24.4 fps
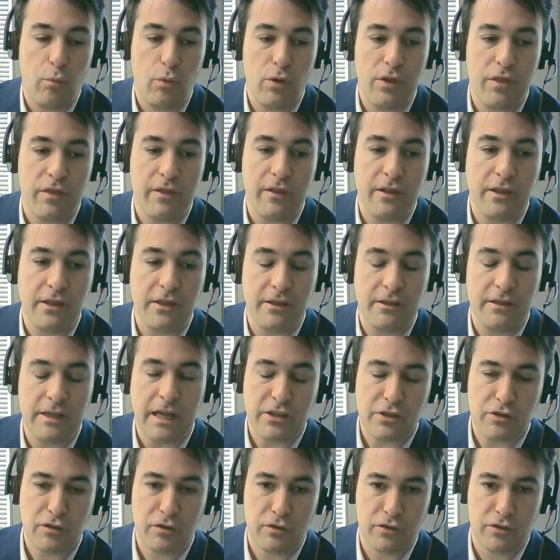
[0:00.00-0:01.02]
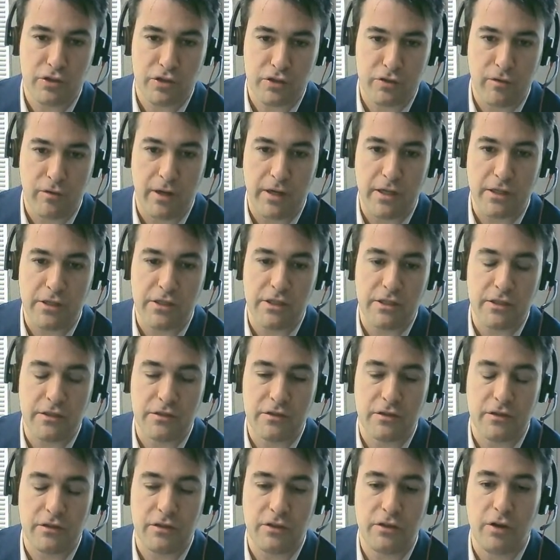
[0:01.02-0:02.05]
with the national
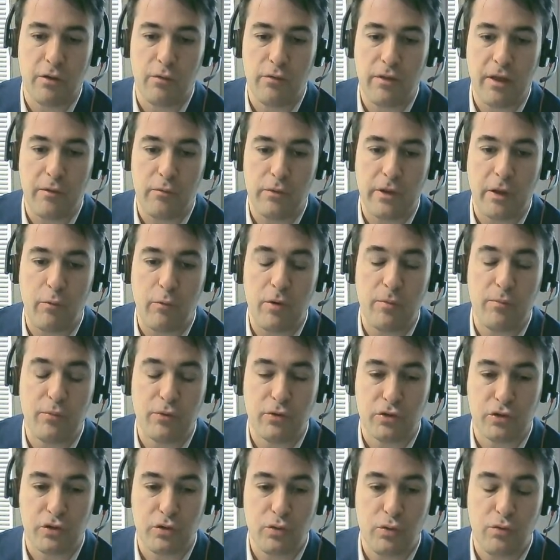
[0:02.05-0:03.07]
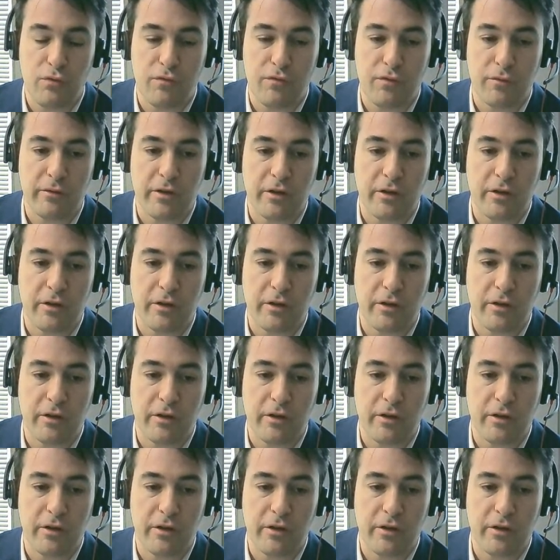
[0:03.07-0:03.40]
strategies, you know, that we pursue